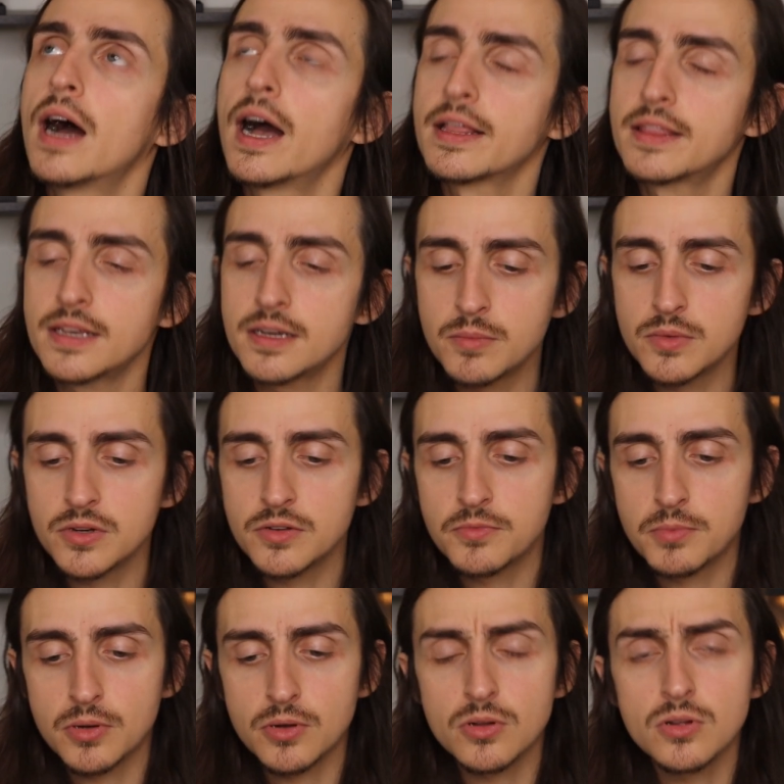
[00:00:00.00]
I think I'm going to
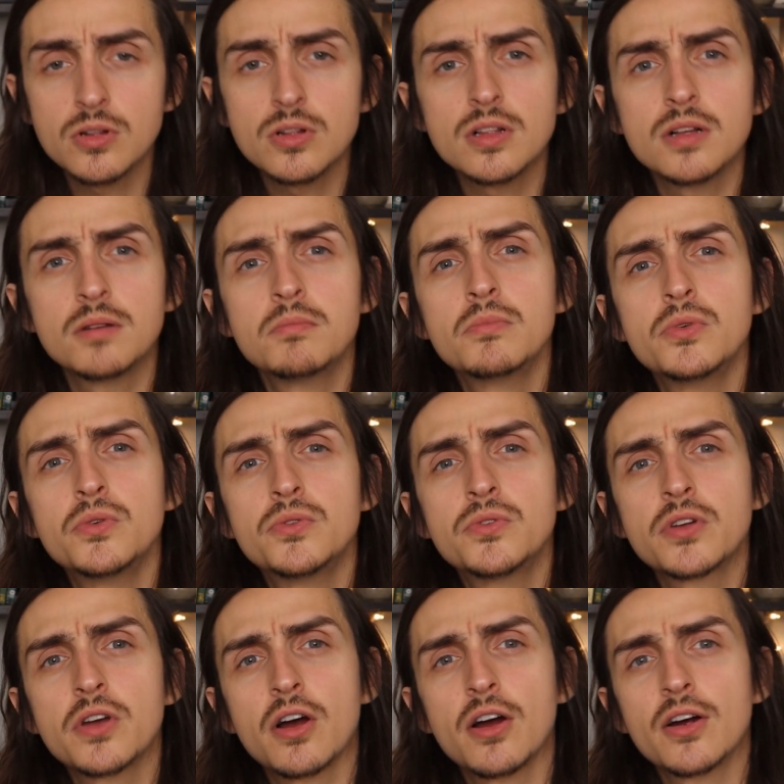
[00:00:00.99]
pull a
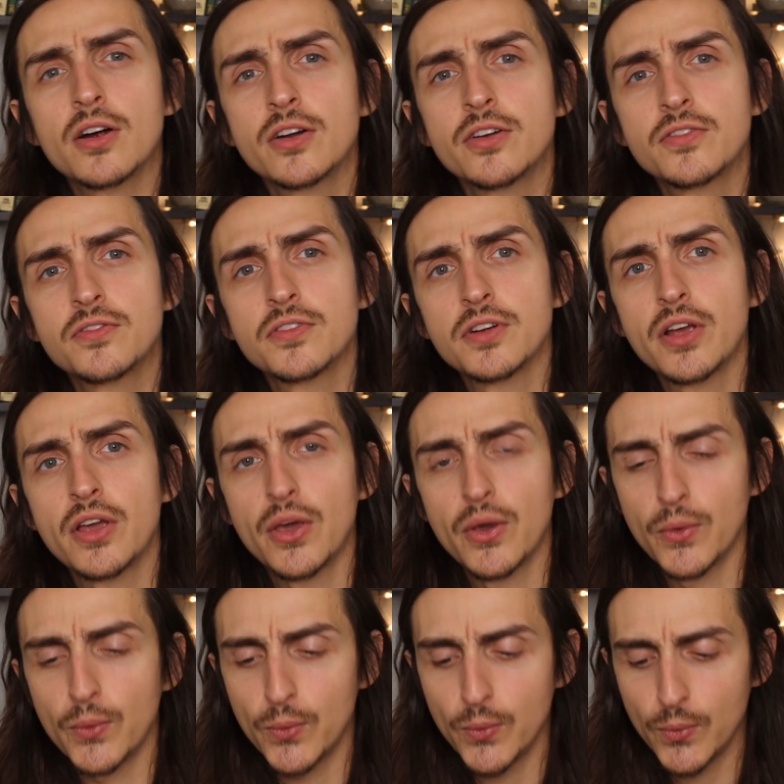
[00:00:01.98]
moon card for
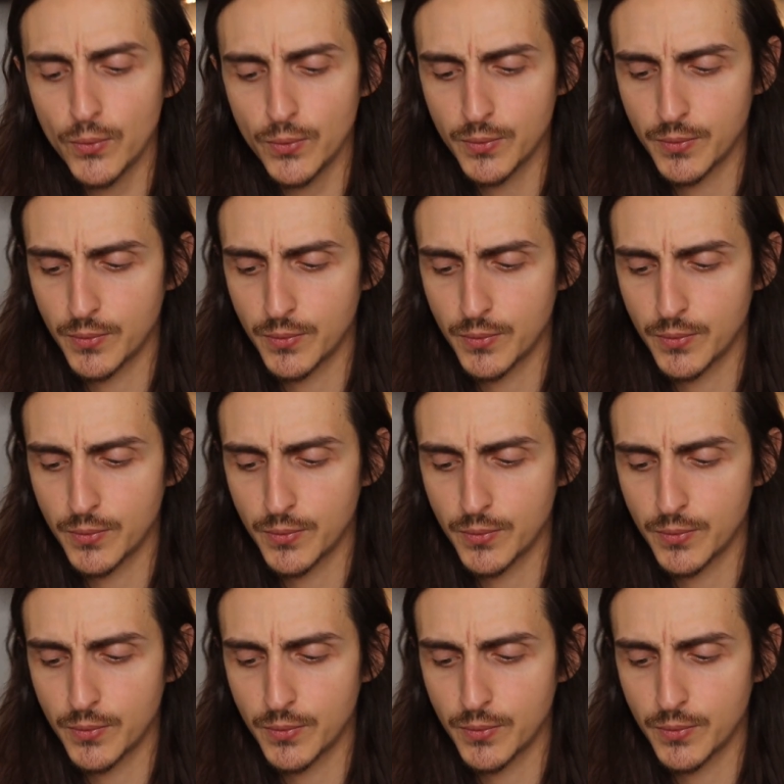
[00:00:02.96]
you.